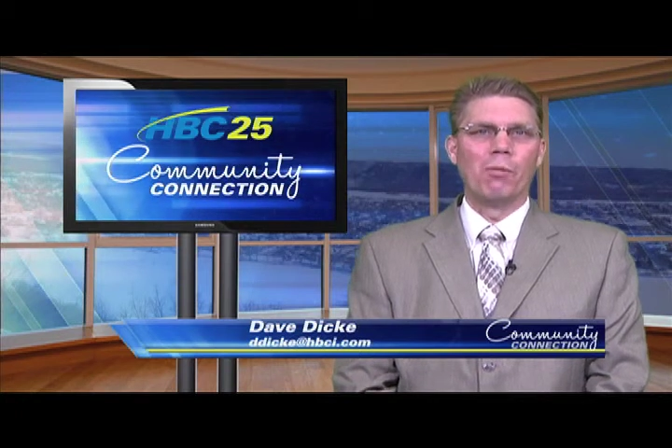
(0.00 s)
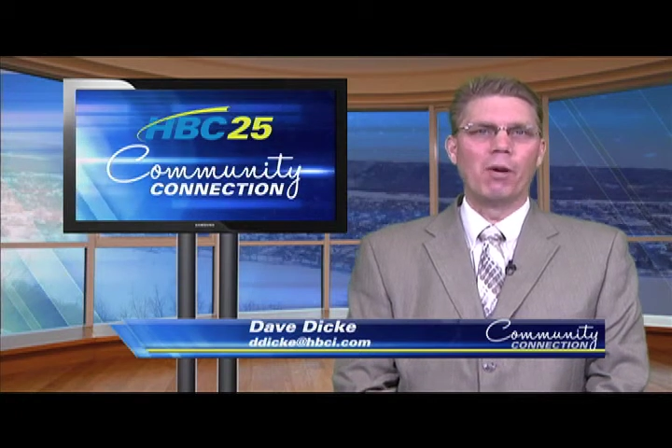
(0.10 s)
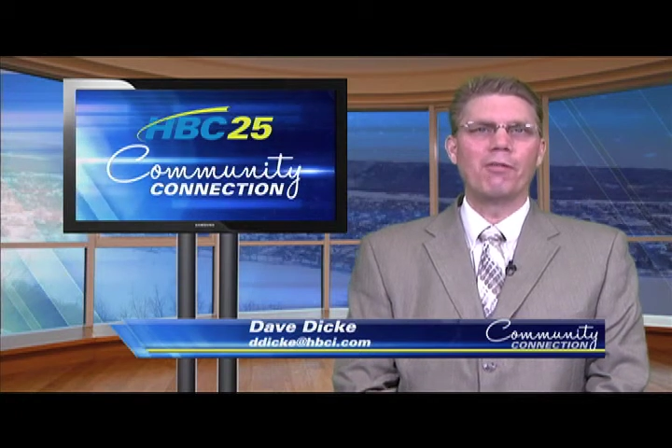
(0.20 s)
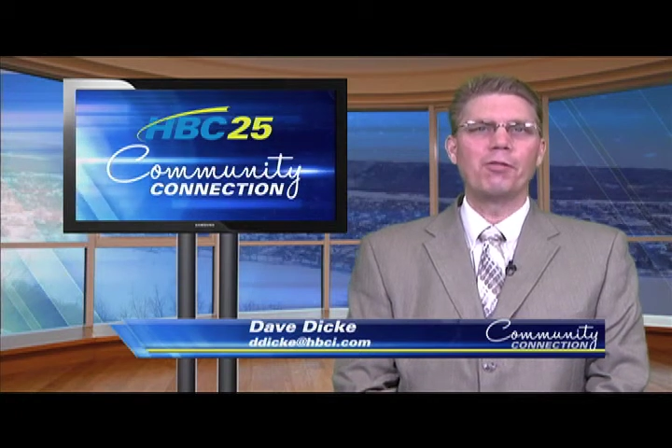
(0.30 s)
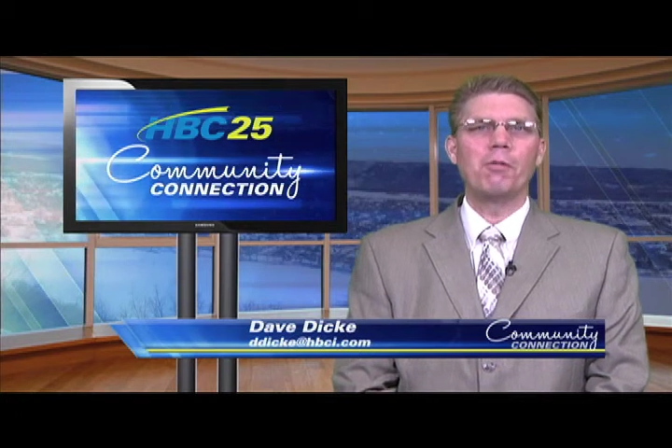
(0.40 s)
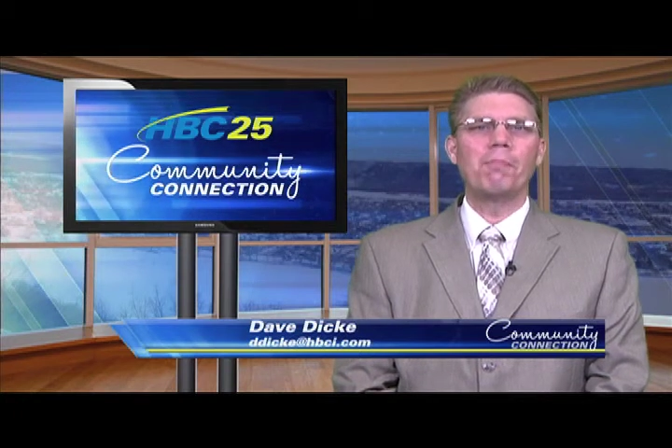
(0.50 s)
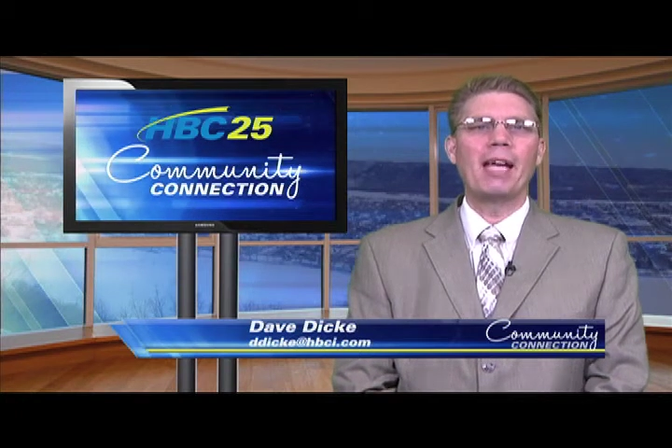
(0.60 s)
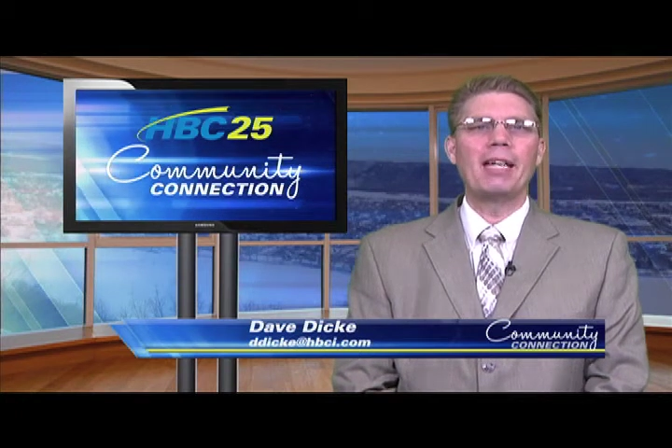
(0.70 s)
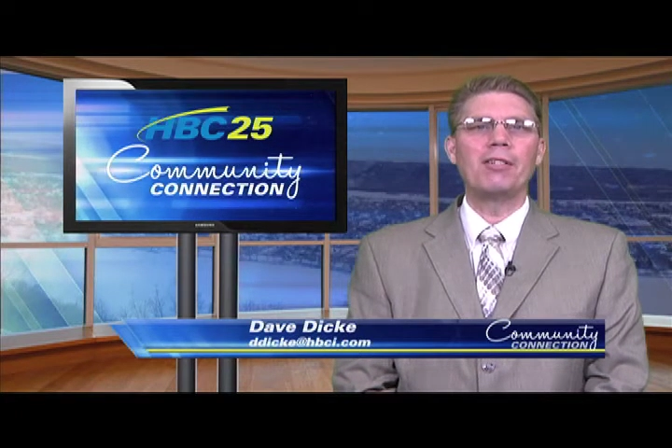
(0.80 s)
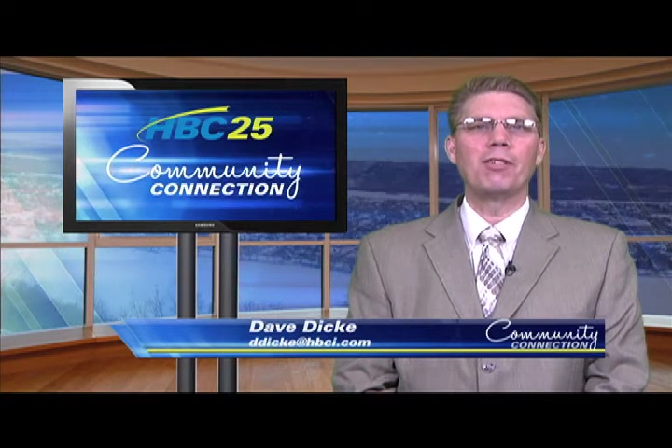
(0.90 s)
One of two
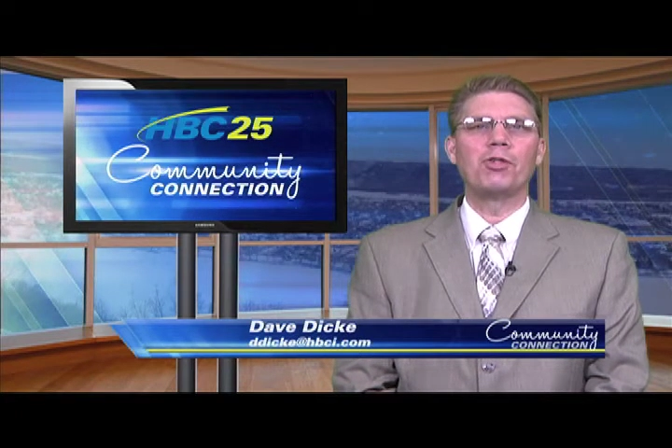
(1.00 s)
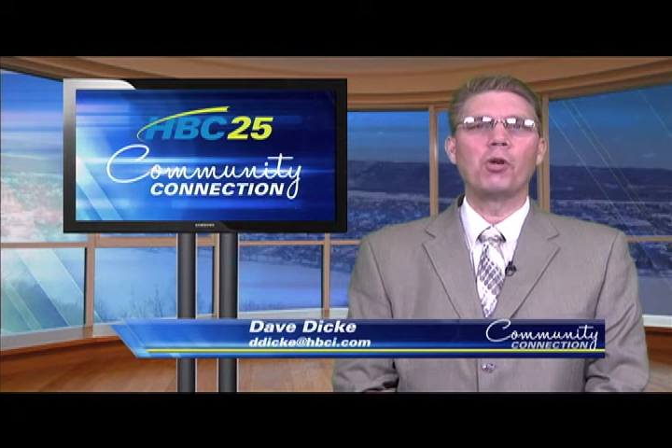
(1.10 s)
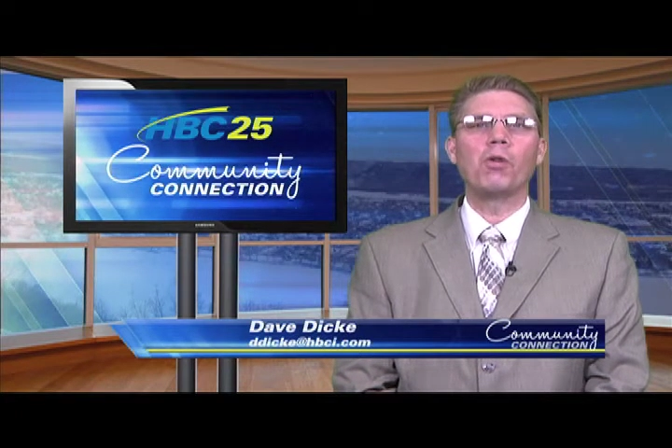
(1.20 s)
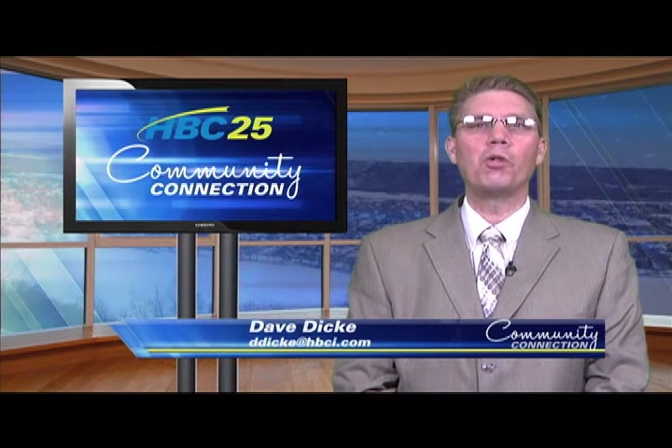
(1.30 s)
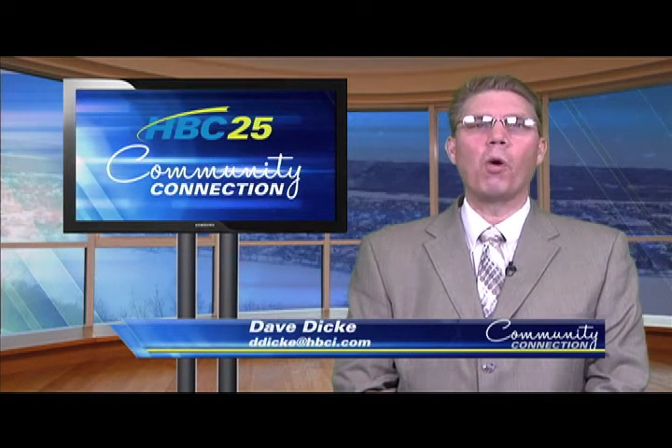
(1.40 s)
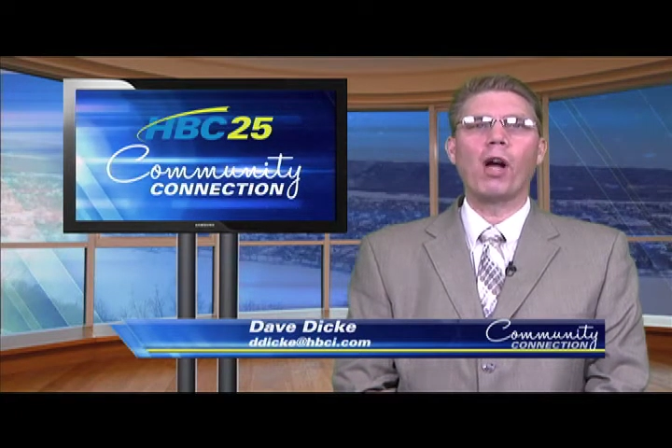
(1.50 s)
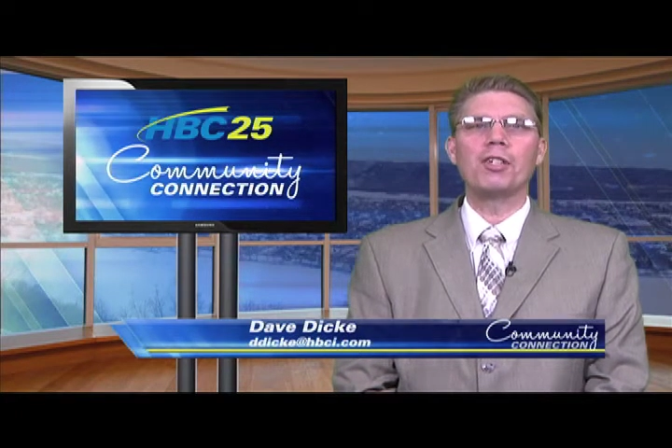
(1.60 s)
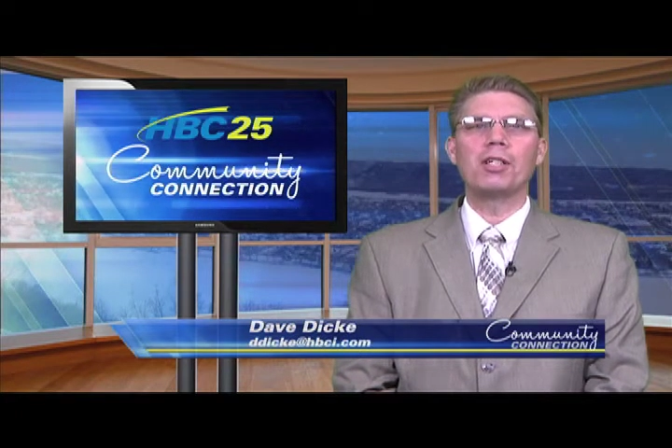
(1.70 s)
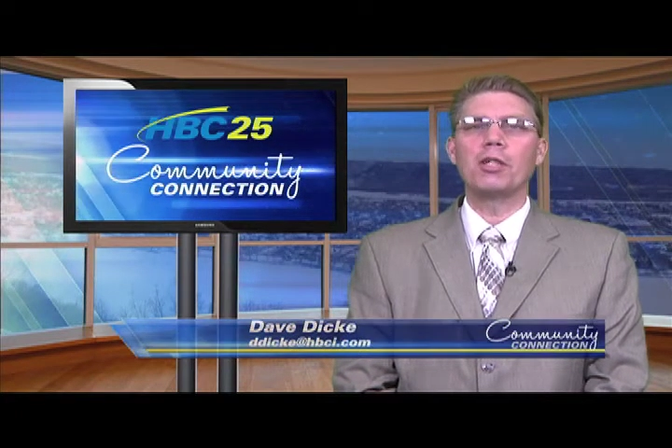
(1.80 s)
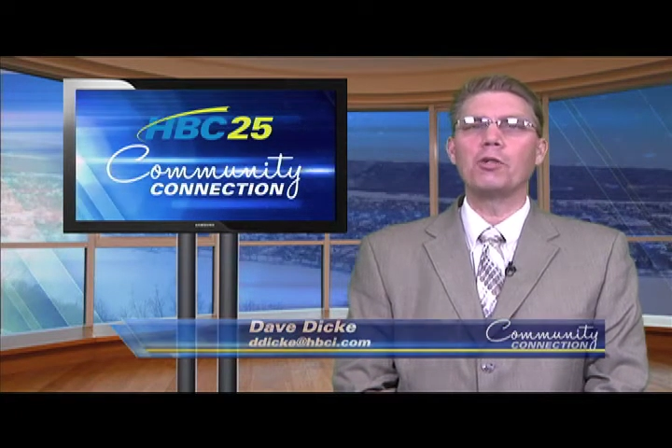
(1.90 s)
paintings of George
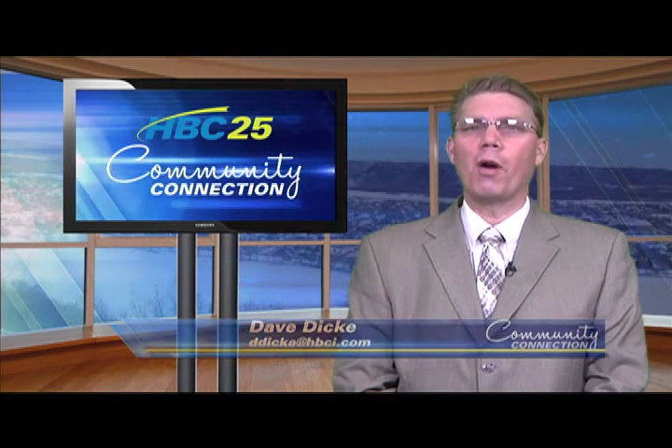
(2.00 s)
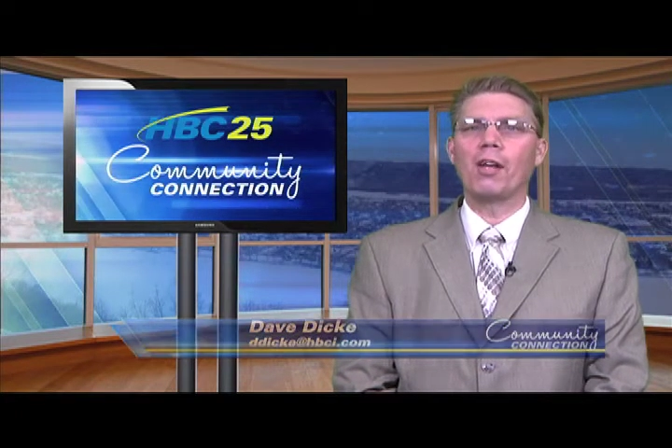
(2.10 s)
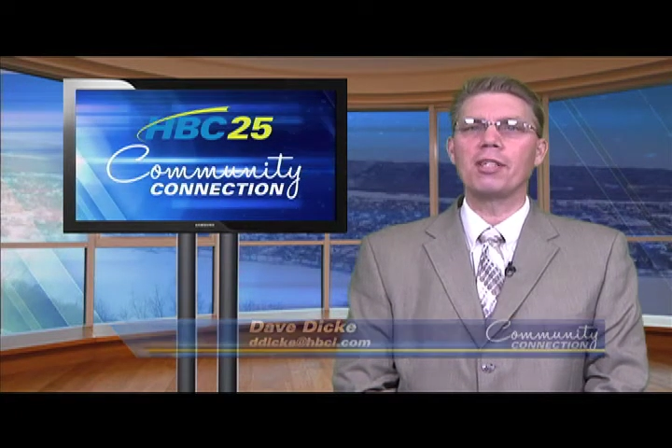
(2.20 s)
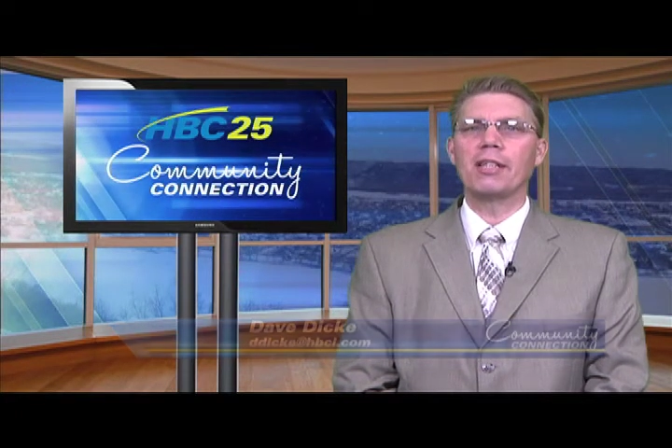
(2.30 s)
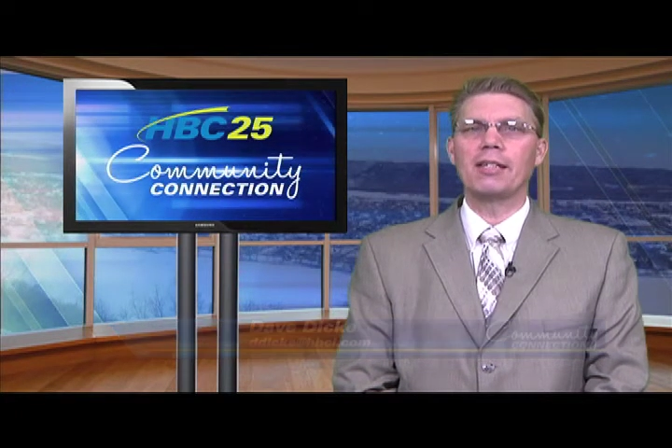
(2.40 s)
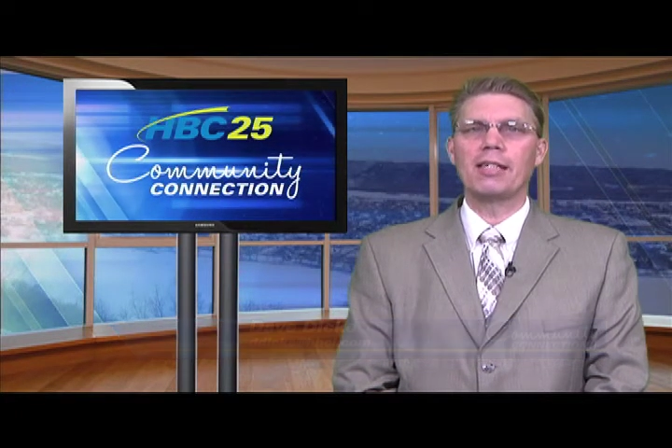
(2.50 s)
Washington crossing